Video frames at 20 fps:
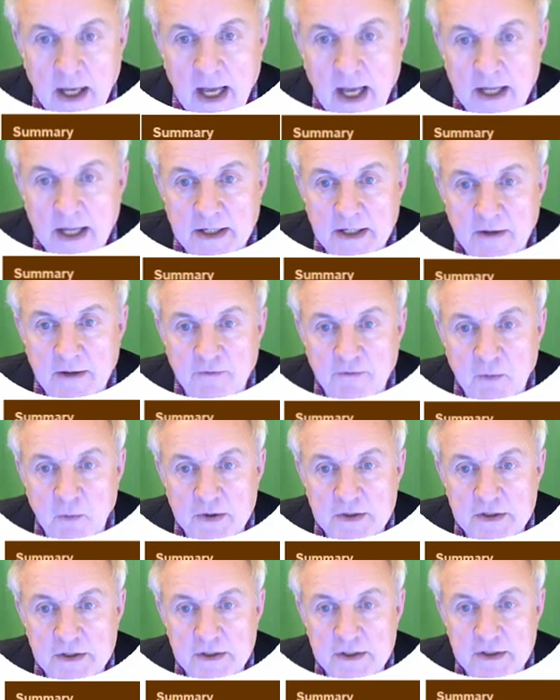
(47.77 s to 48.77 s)
And if it were
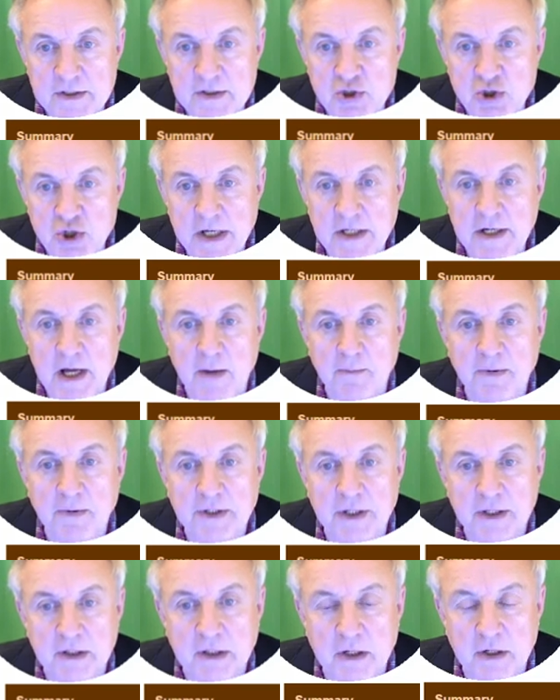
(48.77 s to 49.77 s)
to trade up and
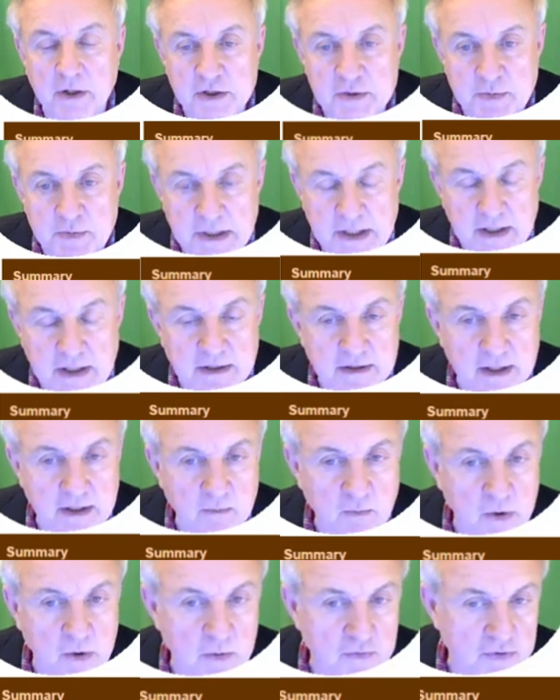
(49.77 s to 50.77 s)
yet close beneath,
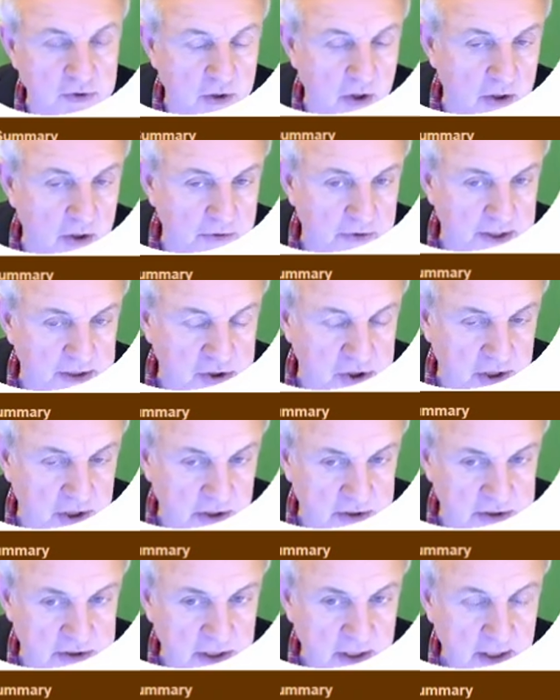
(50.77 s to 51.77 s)
then we would regard that
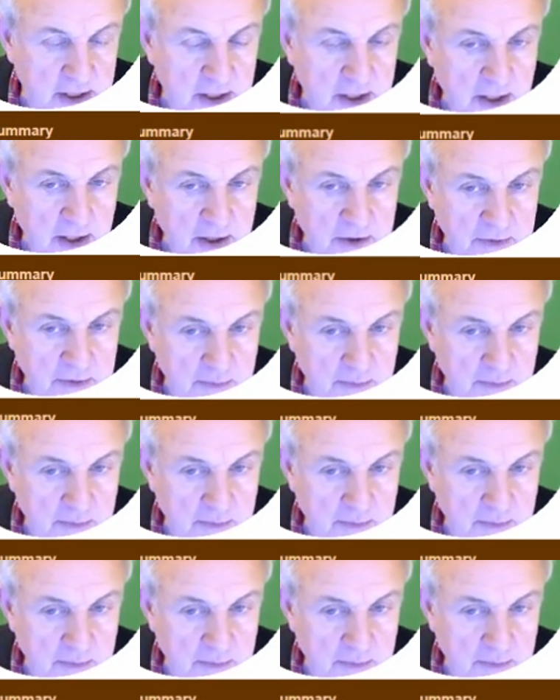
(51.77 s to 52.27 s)
channel as the